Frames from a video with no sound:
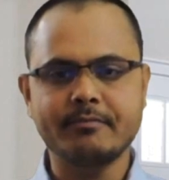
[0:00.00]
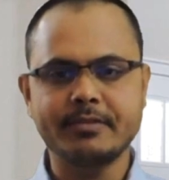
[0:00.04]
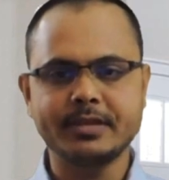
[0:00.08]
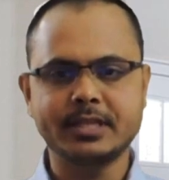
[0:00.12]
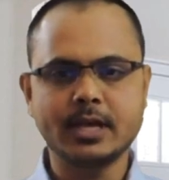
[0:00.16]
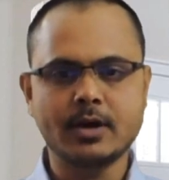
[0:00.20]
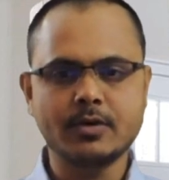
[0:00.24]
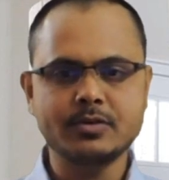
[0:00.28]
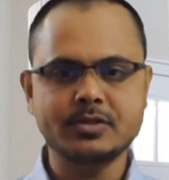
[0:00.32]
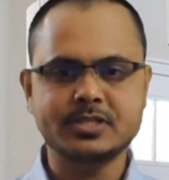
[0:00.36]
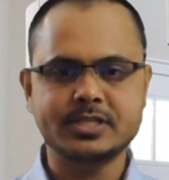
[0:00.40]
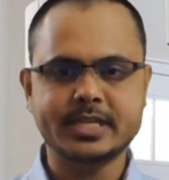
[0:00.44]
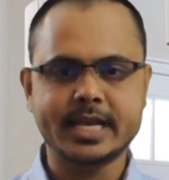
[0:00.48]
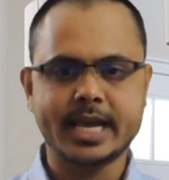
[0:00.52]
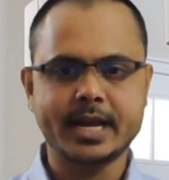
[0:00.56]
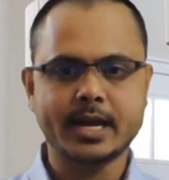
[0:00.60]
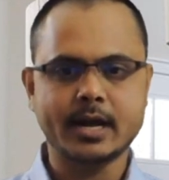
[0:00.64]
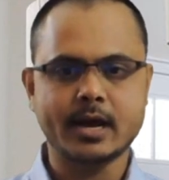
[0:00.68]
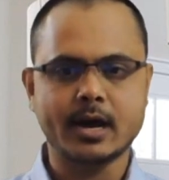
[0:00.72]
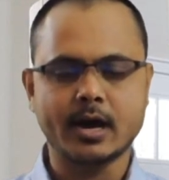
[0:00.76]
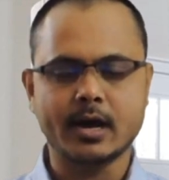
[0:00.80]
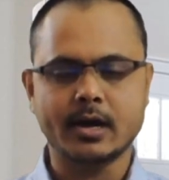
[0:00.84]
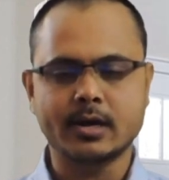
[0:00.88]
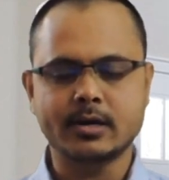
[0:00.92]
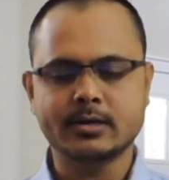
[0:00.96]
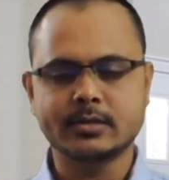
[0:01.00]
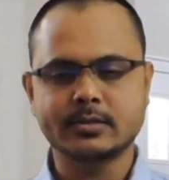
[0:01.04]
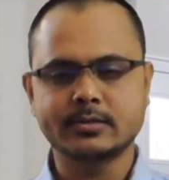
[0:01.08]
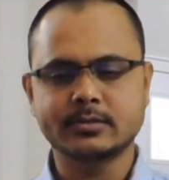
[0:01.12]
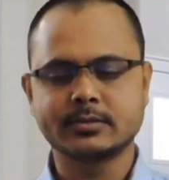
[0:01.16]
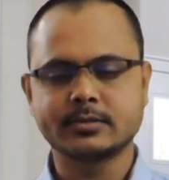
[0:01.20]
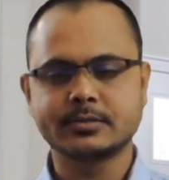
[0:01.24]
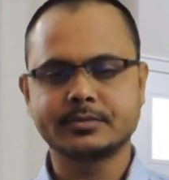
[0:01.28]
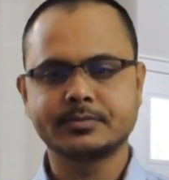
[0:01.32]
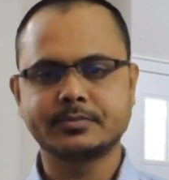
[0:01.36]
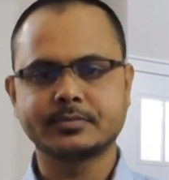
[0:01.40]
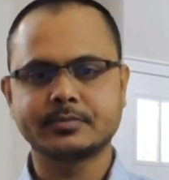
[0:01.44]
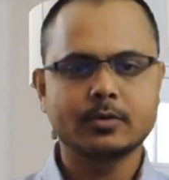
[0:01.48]
without Sarah.
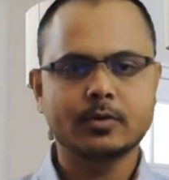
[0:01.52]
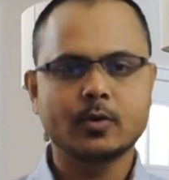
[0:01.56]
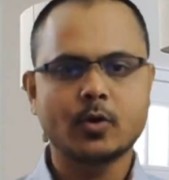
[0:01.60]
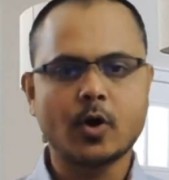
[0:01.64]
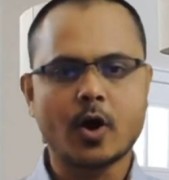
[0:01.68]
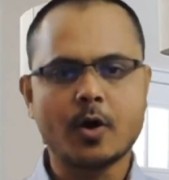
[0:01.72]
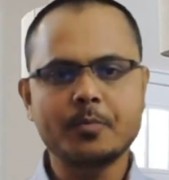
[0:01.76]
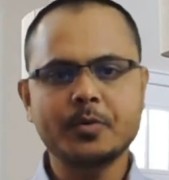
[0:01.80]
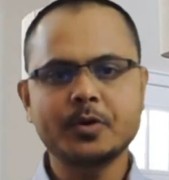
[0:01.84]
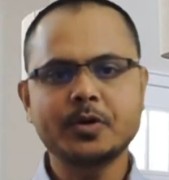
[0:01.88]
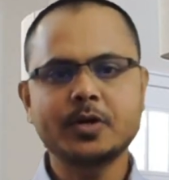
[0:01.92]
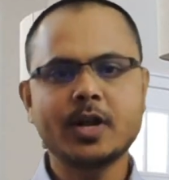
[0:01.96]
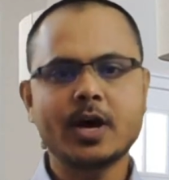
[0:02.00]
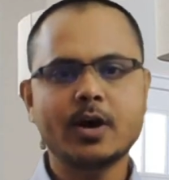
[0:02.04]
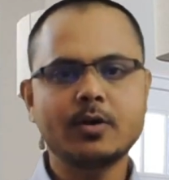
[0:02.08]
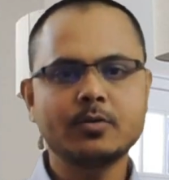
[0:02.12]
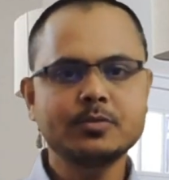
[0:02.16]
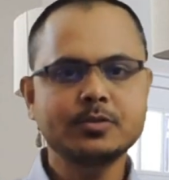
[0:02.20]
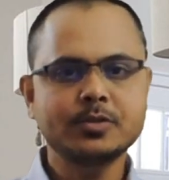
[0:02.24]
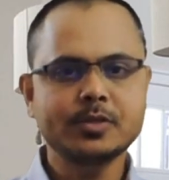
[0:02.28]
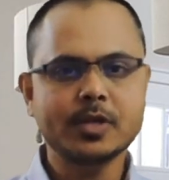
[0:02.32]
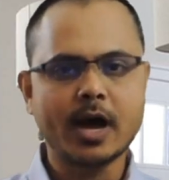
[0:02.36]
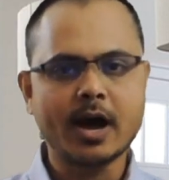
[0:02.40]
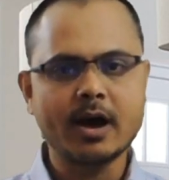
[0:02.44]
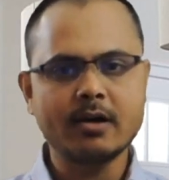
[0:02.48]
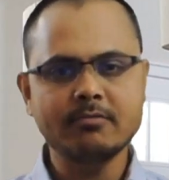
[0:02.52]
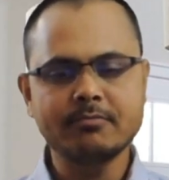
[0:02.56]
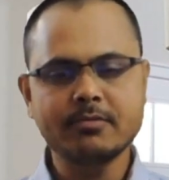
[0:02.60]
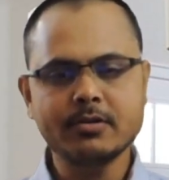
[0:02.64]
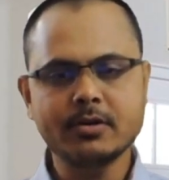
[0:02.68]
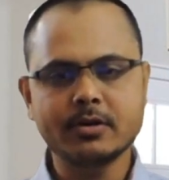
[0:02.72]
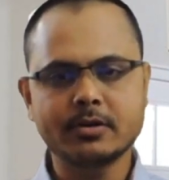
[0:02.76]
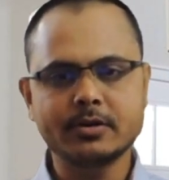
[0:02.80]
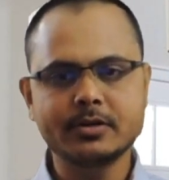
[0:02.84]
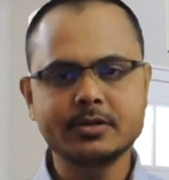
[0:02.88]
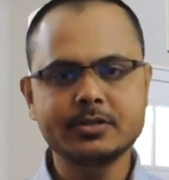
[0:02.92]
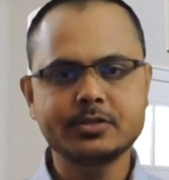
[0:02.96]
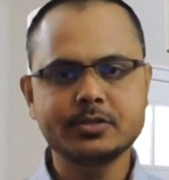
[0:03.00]
Common nouns are
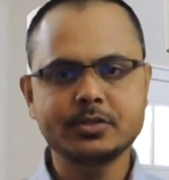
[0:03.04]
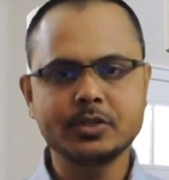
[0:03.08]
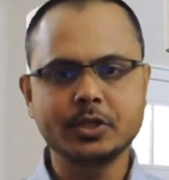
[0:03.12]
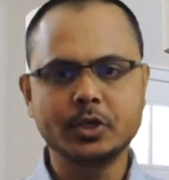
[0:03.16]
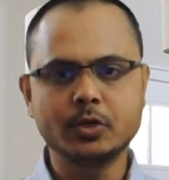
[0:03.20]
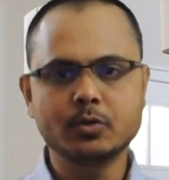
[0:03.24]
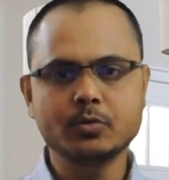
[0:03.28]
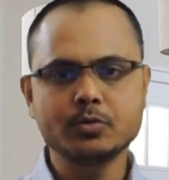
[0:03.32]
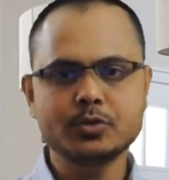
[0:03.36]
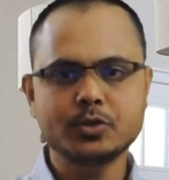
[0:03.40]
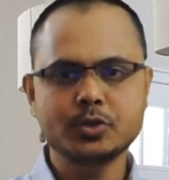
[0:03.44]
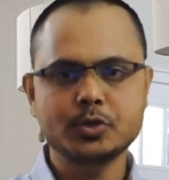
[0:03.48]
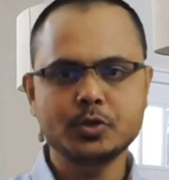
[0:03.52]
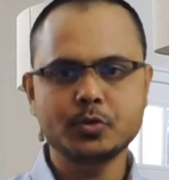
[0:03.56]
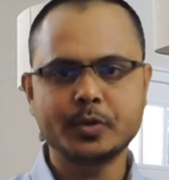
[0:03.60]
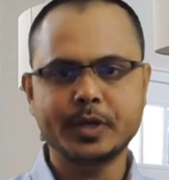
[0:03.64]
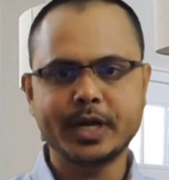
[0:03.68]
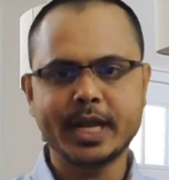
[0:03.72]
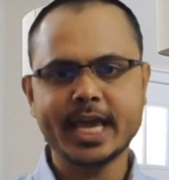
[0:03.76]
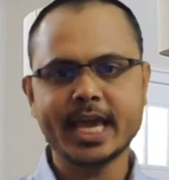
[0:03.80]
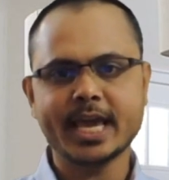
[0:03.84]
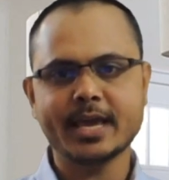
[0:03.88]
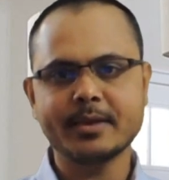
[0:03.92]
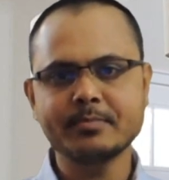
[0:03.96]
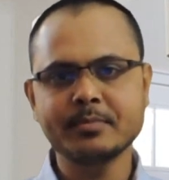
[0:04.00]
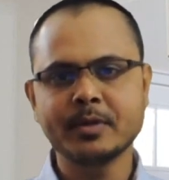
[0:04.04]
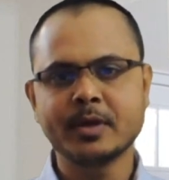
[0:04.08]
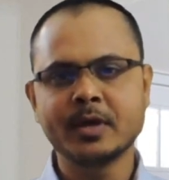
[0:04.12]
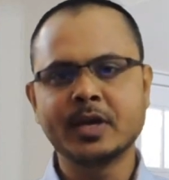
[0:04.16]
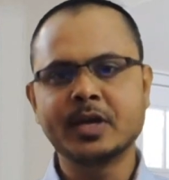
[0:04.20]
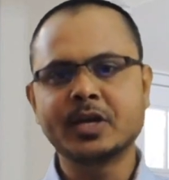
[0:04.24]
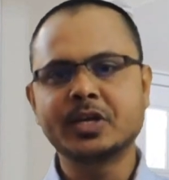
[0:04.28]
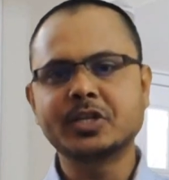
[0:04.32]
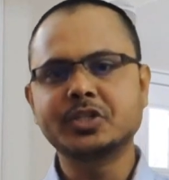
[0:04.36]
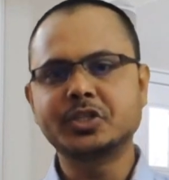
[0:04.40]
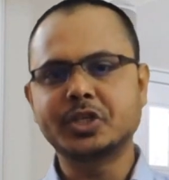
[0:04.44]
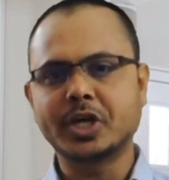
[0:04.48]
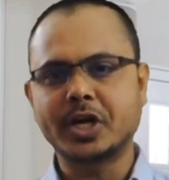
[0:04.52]
words used to
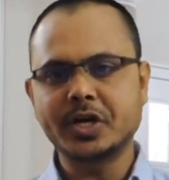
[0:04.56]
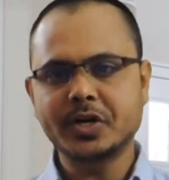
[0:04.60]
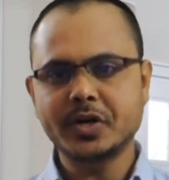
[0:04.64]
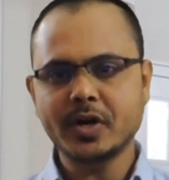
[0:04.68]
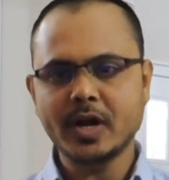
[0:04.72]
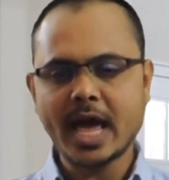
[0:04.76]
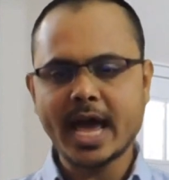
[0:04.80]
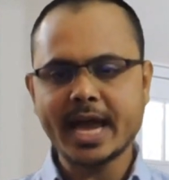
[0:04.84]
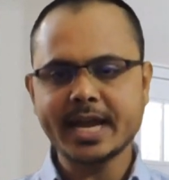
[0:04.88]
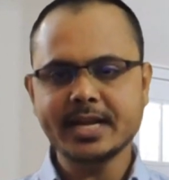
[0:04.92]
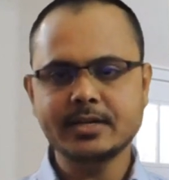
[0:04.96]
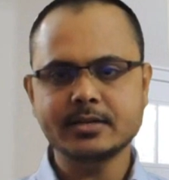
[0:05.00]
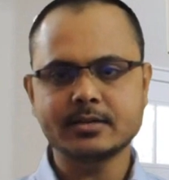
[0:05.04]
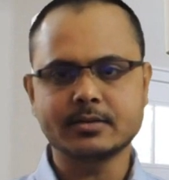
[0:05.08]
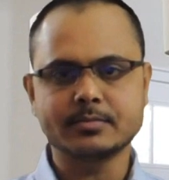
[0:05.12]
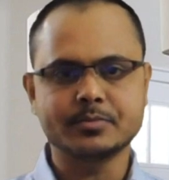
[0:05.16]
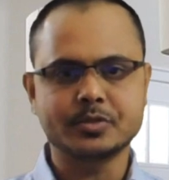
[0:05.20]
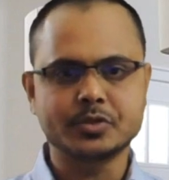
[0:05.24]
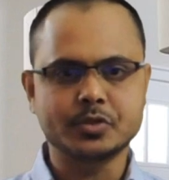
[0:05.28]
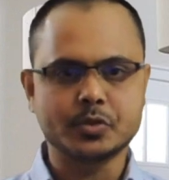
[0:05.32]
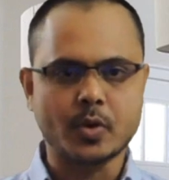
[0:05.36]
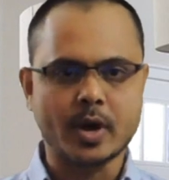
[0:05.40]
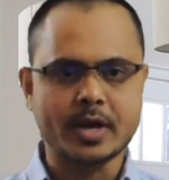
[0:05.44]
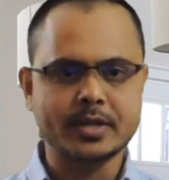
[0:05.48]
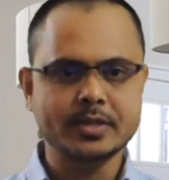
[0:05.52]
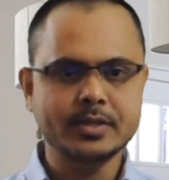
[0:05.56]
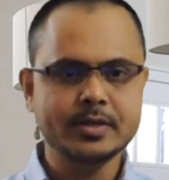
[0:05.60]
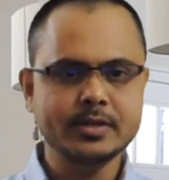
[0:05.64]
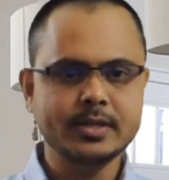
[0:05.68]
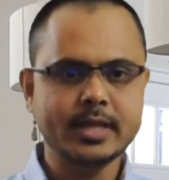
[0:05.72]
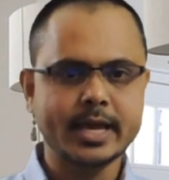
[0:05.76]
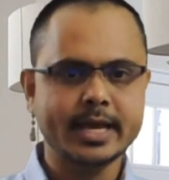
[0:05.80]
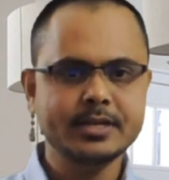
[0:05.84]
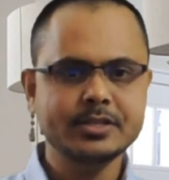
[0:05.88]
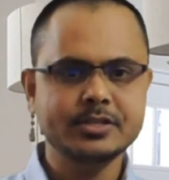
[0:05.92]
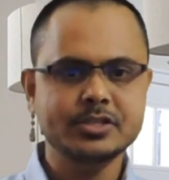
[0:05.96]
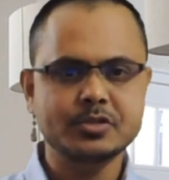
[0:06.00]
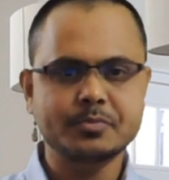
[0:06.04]
name general items rather
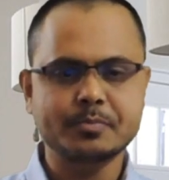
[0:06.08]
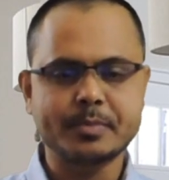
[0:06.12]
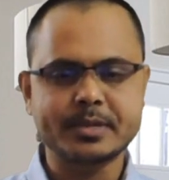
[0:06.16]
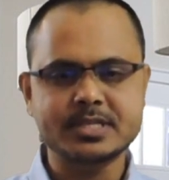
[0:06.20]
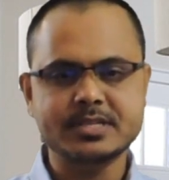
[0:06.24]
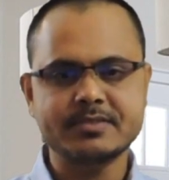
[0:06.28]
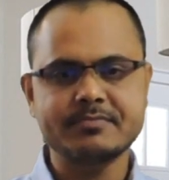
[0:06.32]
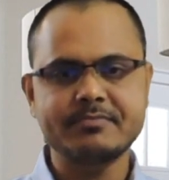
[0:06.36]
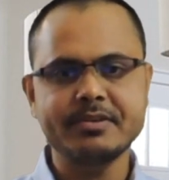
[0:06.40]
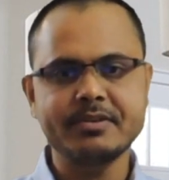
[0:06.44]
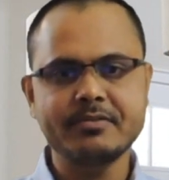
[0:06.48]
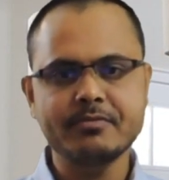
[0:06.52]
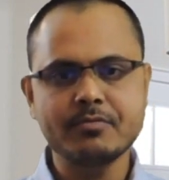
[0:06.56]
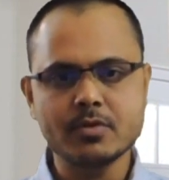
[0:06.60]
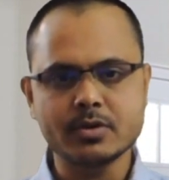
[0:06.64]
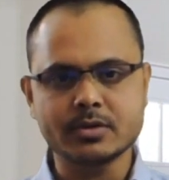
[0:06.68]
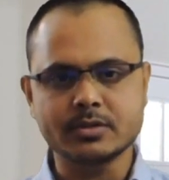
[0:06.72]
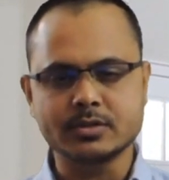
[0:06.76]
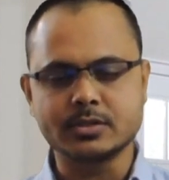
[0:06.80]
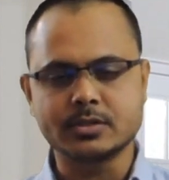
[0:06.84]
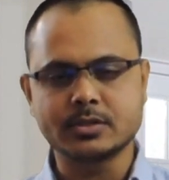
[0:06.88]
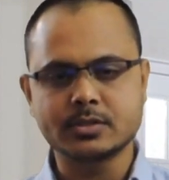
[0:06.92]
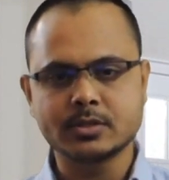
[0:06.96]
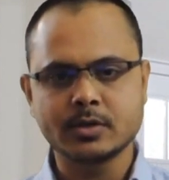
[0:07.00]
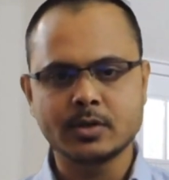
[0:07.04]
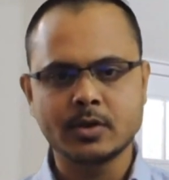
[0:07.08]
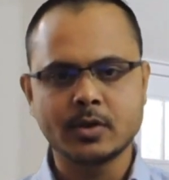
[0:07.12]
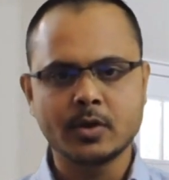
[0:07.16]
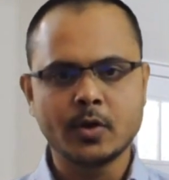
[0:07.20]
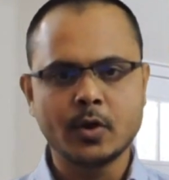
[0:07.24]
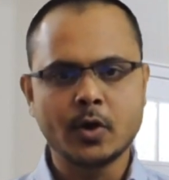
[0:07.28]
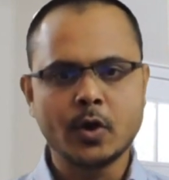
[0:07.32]
than specific ones.